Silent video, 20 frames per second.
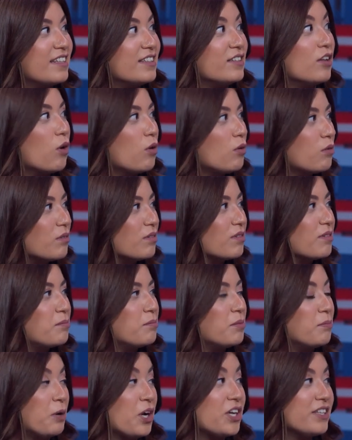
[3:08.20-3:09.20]
No,
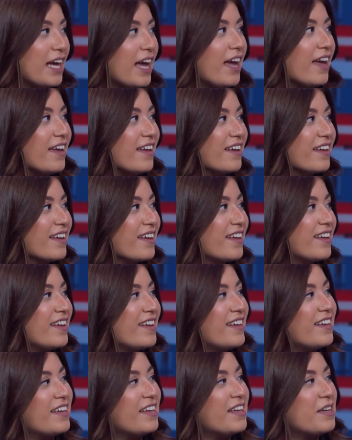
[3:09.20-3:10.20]
per day.
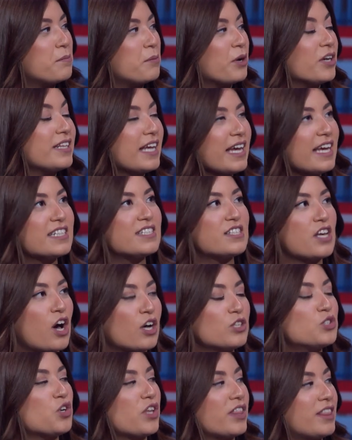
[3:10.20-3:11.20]
Per day, it's
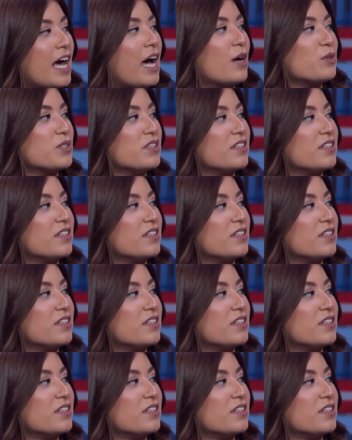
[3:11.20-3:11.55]
100,000.